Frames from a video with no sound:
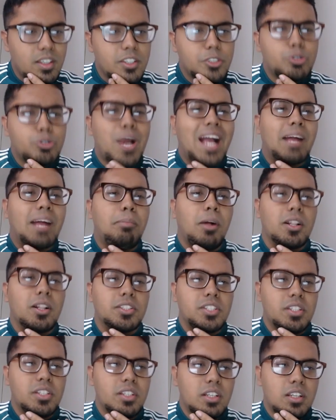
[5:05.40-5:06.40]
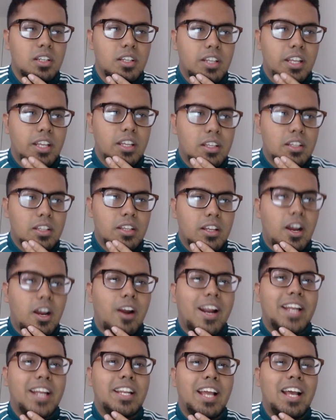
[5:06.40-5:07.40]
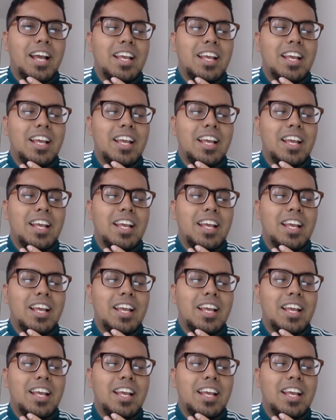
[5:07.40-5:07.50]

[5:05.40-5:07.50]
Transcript: Dragapult. Alright,